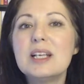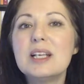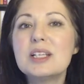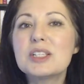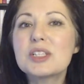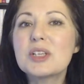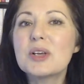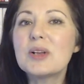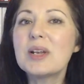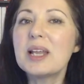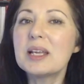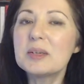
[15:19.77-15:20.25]

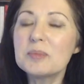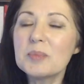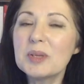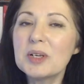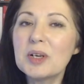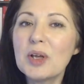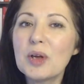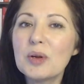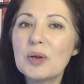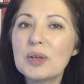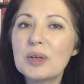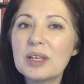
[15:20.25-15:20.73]
So let me
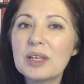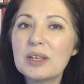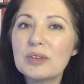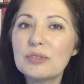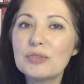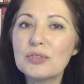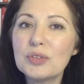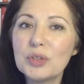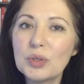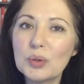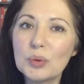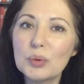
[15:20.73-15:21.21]
know
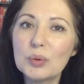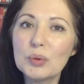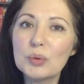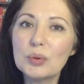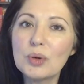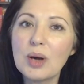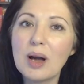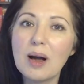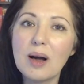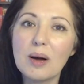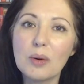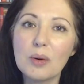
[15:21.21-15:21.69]
if
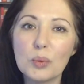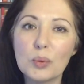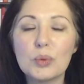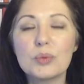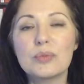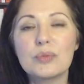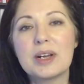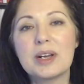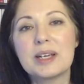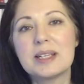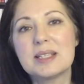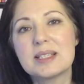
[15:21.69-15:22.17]
you are
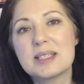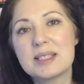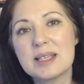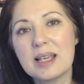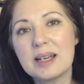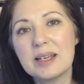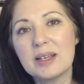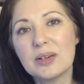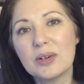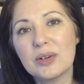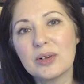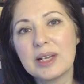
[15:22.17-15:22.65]
already
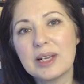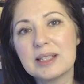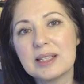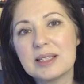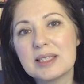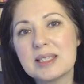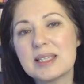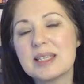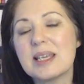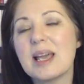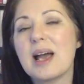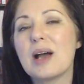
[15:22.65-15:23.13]
selling on
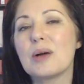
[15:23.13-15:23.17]
Etsy.